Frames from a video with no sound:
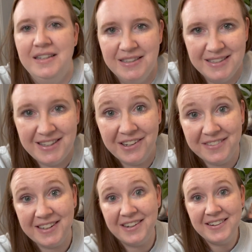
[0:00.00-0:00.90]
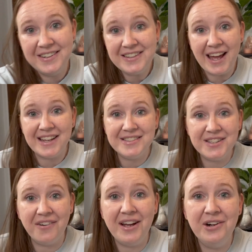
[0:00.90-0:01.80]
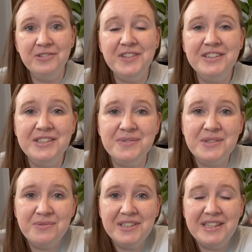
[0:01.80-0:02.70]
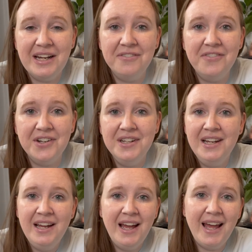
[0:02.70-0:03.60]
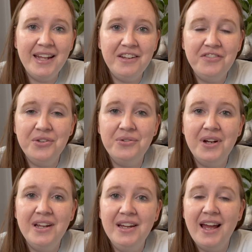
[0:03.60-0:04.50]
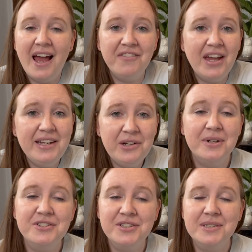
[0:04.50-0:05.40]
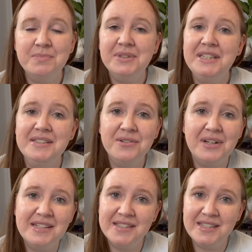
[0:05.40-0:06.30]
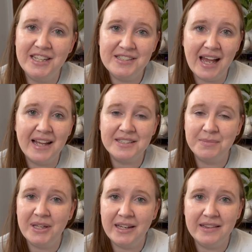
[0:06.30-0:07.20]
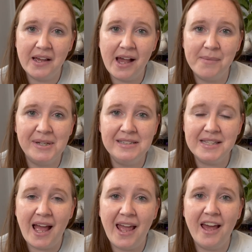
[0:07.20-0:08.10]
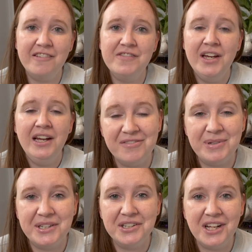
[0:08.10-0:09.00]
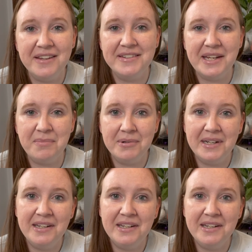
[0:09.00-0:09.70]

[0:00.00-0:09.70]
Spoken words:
There we go. Okay, so I hope that this was really helpful. And if you have any questions, please don't hesitate to ask me in the comments. I have been cloth diapering